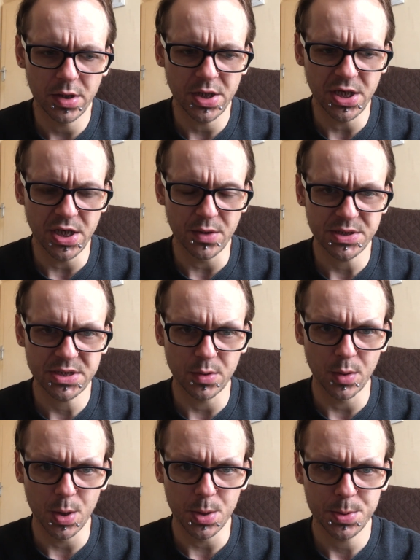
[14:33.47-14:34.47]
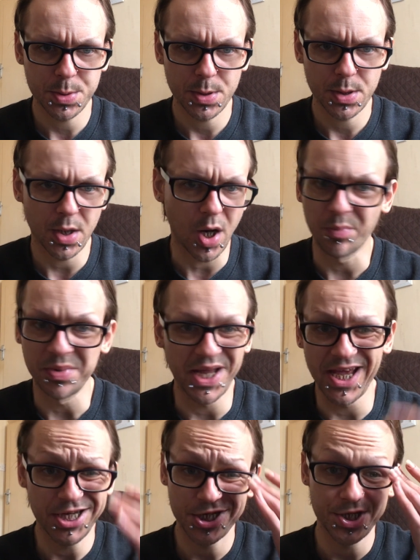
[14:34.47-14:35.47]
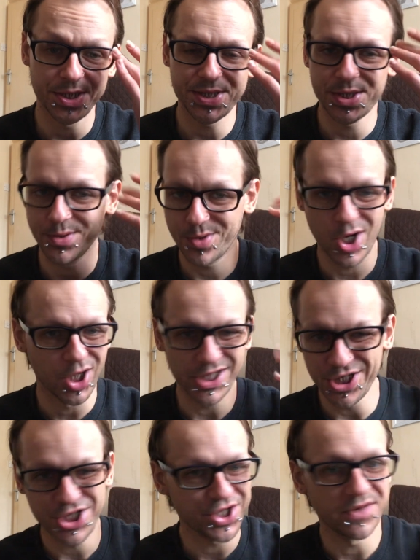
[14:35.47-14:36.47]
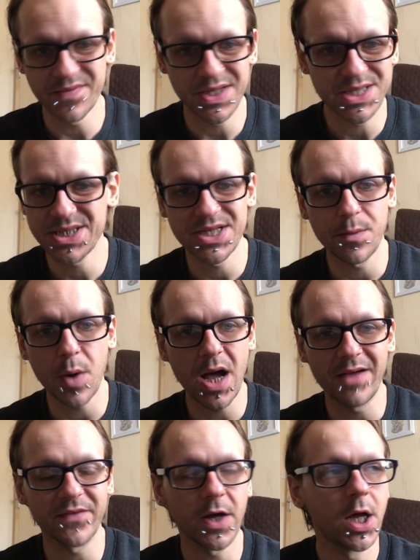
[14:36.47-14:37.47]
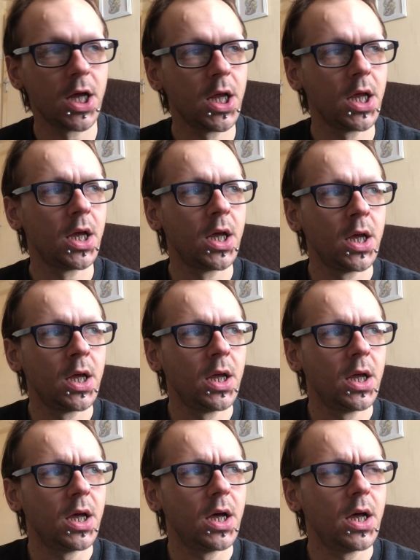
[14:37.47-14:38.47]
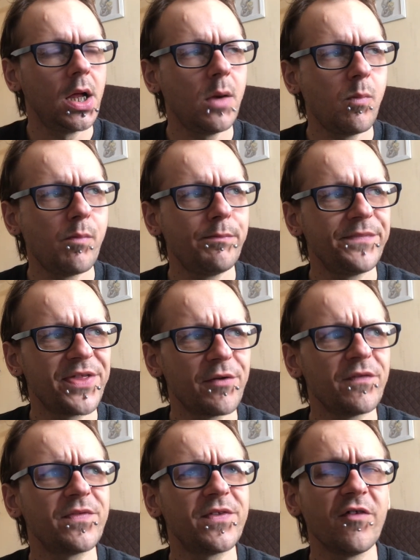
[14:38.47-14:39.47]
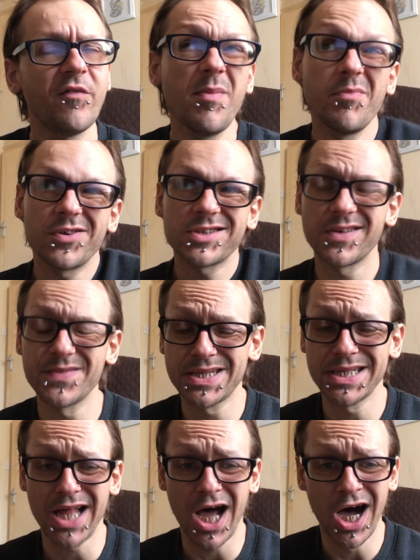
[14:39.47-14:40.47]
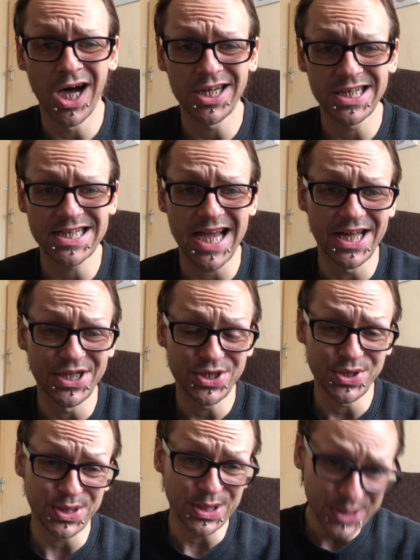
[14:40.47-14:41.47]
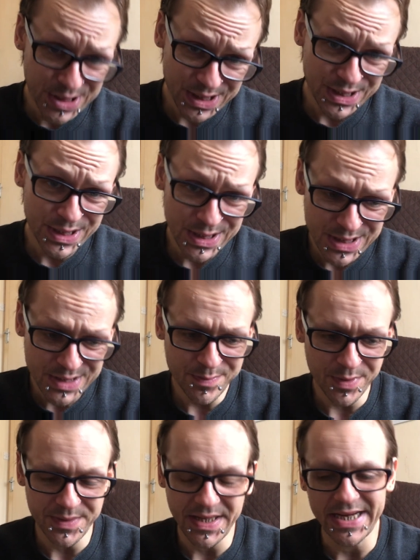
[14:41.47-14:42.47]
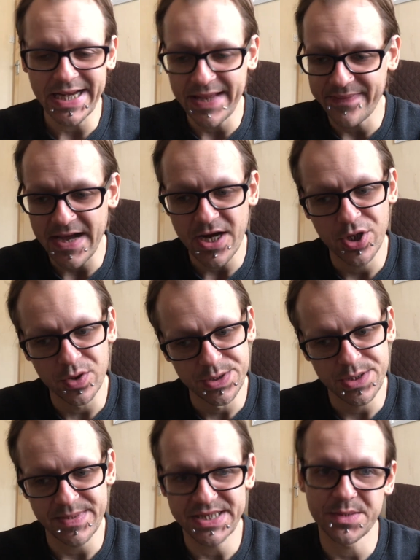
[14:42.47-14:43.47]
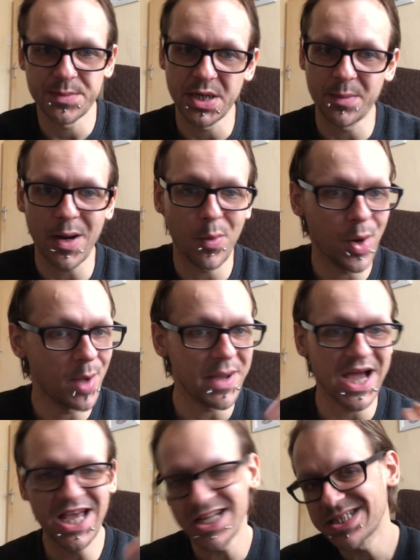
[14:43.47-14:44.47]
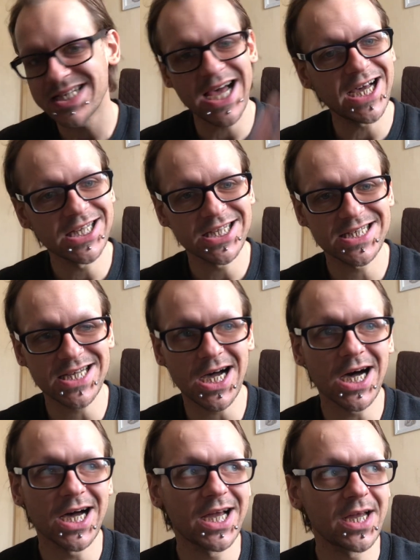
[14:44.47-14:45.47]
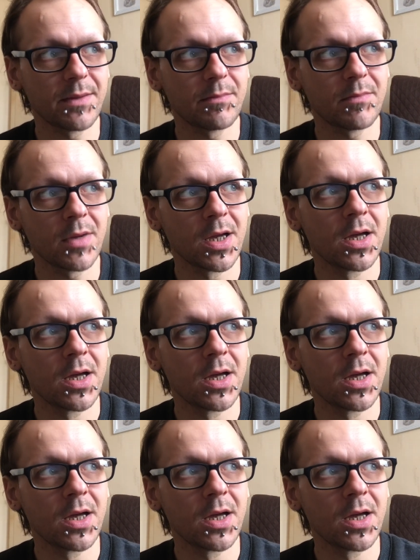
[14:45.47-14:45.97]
you know, a sort of obligation to college, university, whatever. There have been books obviously that are harder to get into than others, but then again, that can also be something about where my head's at the time.